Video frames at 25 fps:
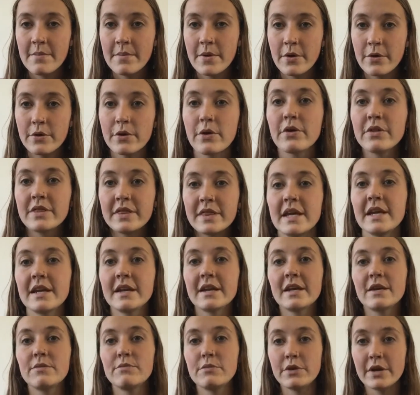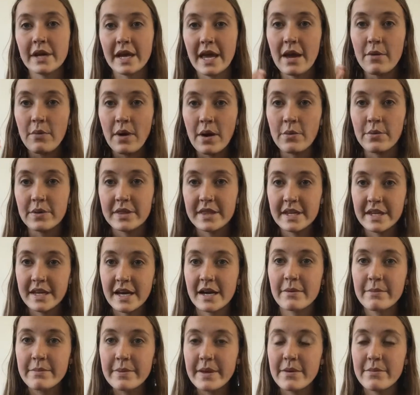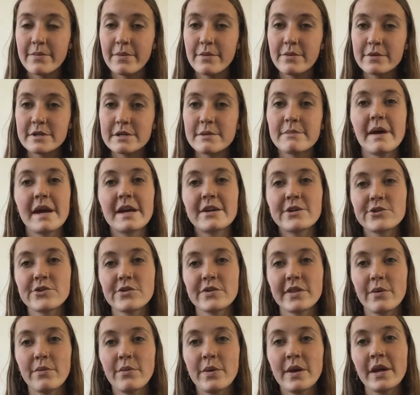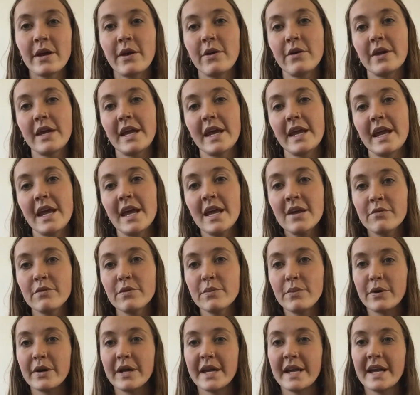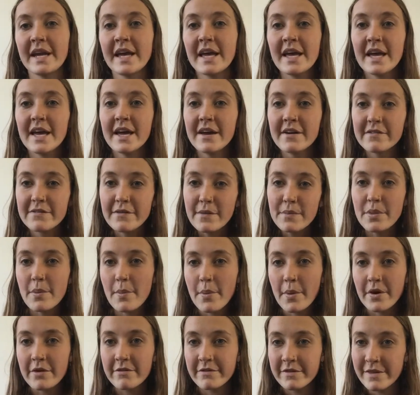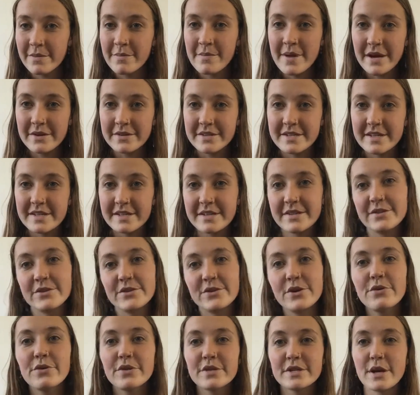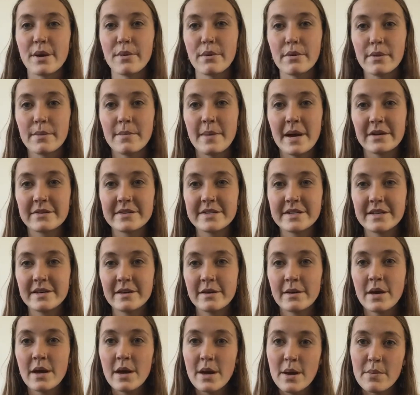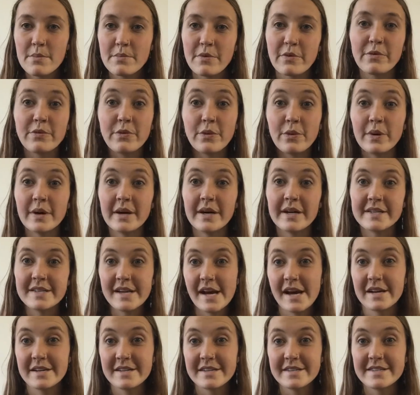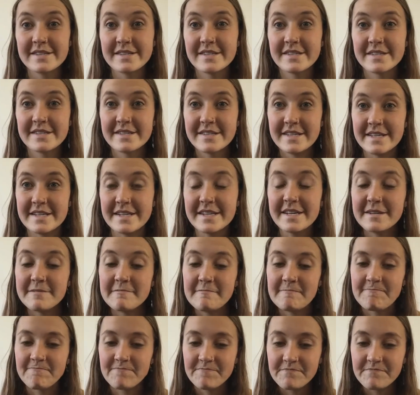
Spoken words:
who could then communicate well with the young people to make sure that we could get everybody from the bottom of the mountain to the top of the mountain before darkness set in.